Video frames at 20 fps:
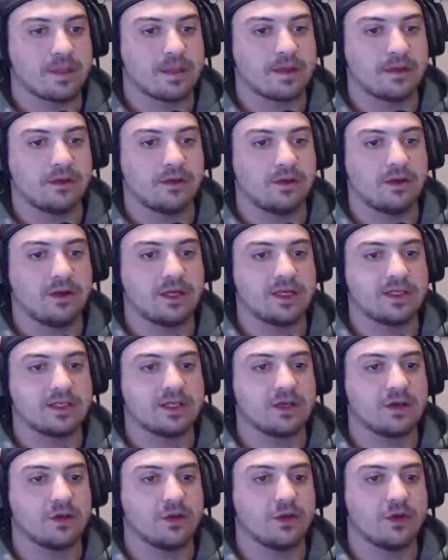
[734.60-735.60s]
a little
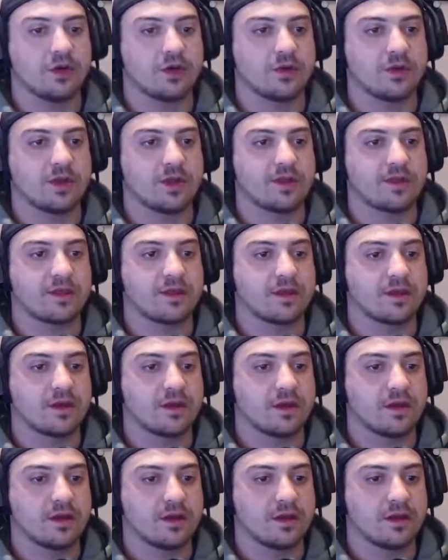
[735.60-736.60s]
easier to work with.
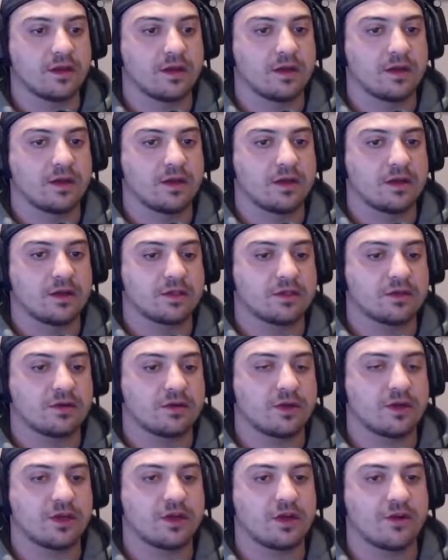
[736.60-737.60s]
So
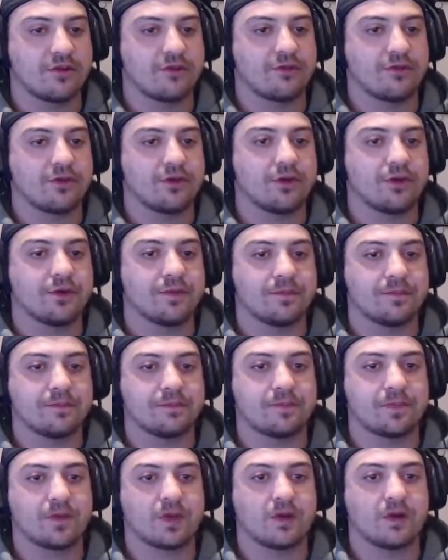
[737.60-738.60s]
I'm going to go through.
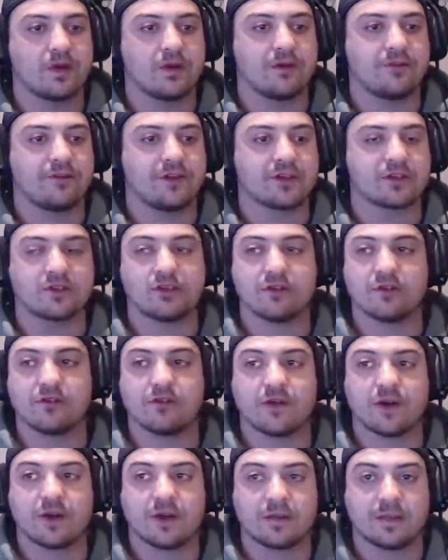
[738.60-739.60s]
I'm going to fix all
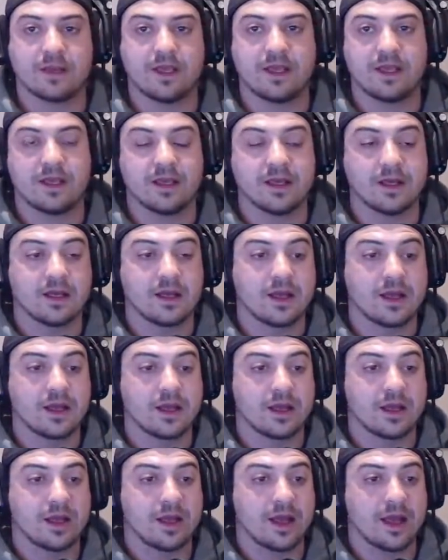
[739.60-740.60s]
the front up here,
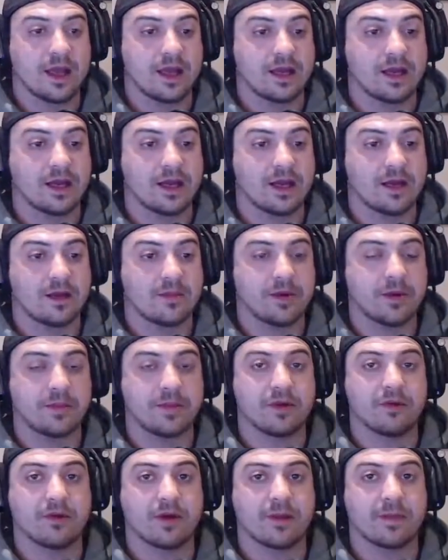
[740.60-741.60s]
and I'll
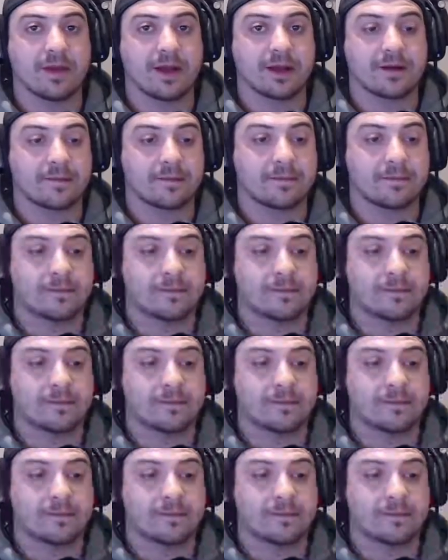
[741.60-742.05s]
be right back.